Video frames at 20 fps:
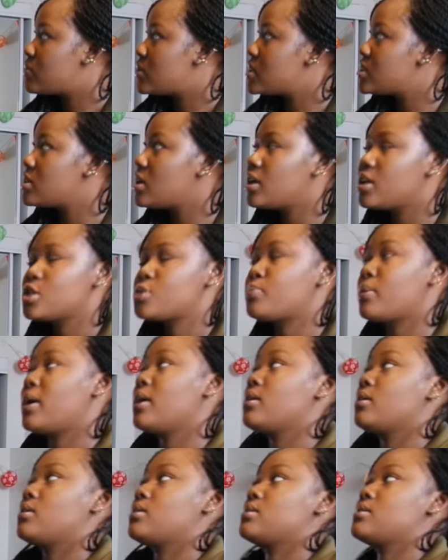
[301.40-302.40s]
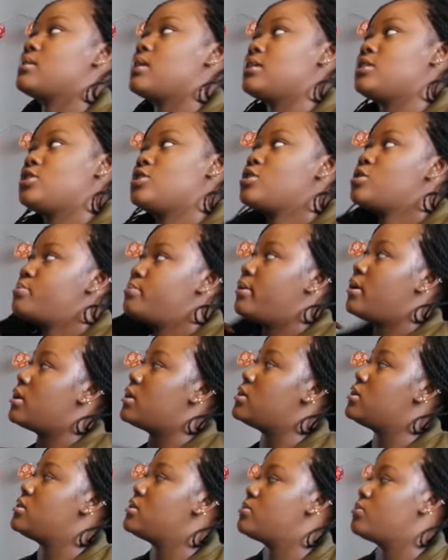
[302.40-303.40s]
It's not expired because I just
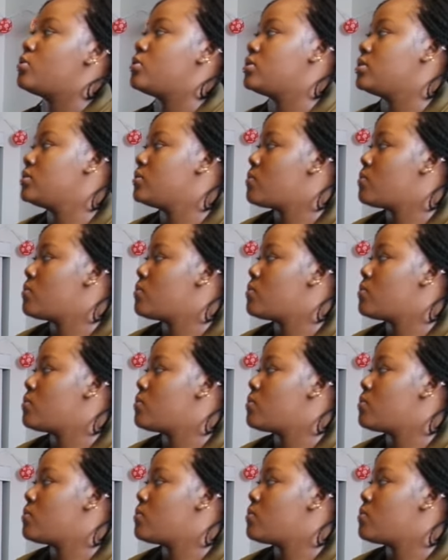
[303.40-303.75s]
bought it this morning.